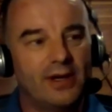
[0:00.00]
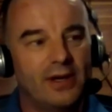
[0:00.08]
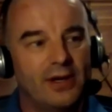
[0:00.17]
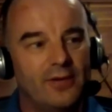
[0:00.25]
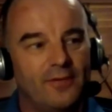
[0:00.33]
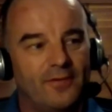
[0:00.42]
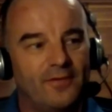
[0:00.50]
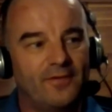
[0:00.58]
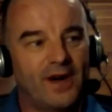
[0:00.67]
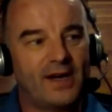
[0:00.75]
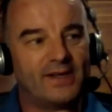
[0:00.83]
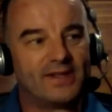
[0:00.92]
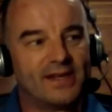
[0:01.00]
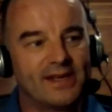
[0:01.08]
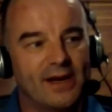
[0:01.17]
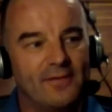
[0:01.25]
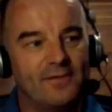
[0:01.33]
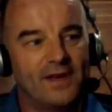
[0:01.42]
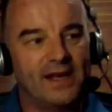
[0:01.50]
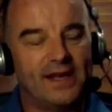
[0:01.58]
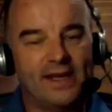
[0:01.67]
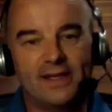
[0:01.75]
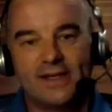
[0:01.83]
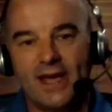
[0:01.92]
who finds herself feeling
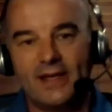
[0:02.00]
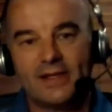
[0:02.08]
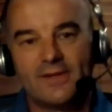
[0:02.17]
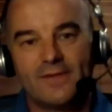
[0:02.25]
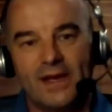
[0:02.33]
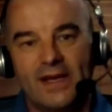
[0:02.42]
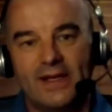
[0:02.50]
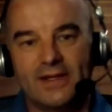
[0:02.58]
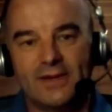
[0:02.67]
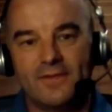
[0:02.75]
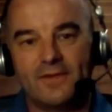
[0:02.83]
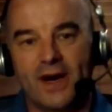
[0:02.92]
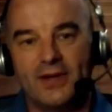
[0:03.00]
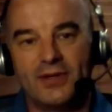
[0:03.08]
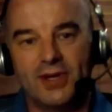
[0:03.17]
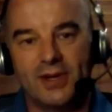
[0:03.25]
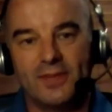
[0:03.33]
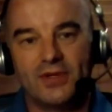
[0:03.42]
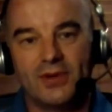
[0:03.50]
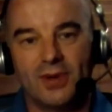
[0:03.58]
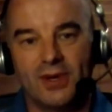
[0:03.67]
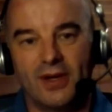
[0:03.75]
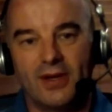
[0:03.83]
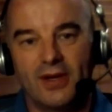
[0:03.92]
intense feelings of friendship to
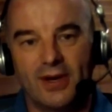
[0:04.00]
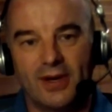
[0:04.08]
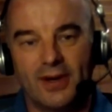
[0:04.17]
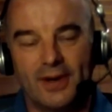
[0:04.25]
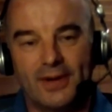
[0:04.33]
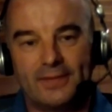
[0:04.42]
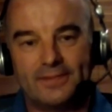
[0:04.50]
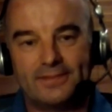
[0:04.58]
another girl.